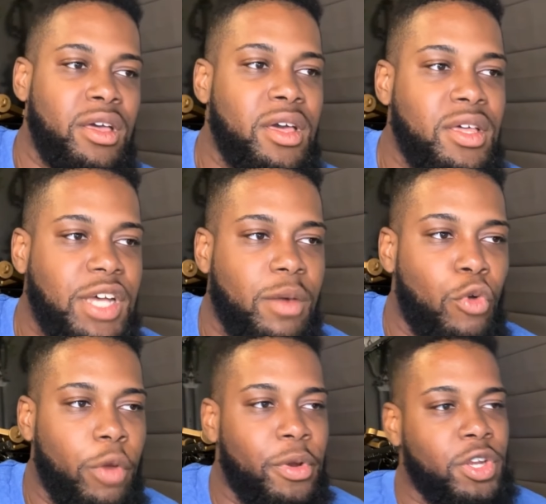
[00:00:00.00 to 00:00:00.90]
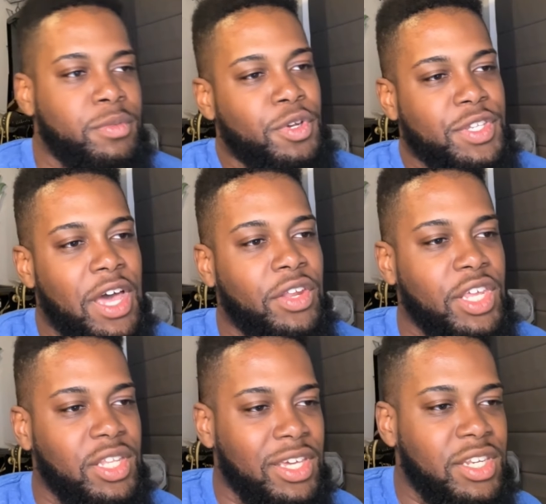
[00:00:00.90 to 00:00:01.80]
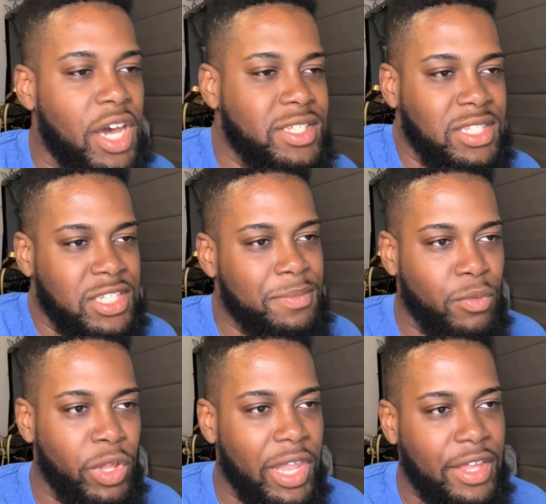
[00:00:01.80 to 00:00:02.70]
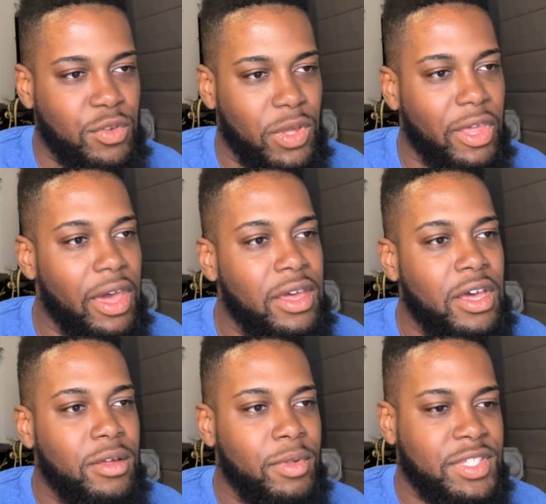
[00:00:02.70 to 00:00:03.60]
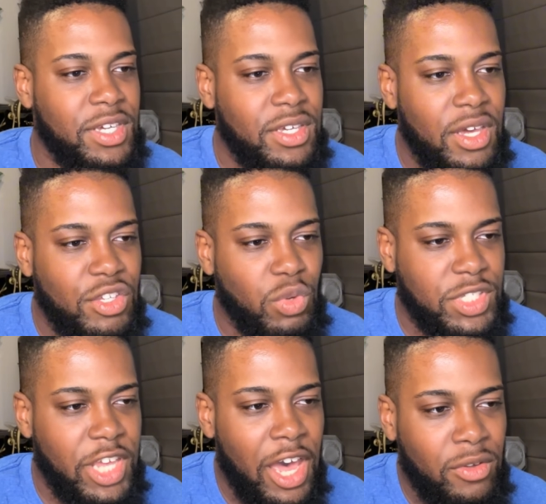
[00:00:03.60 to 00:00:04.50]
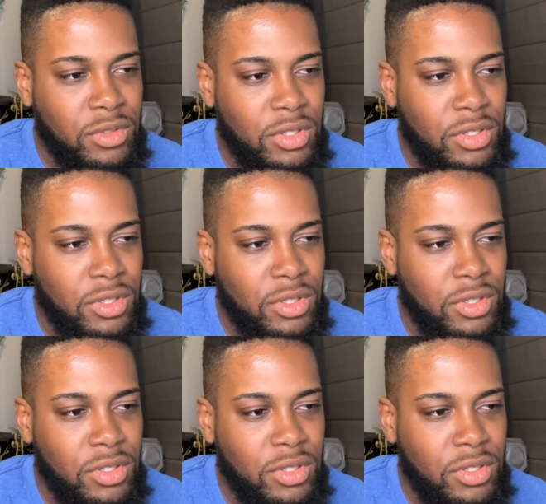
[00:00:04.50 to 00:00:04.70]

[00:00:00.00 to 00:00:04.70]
Sakamoto personality. He does seem to really like doing that. Let's see. Swings down.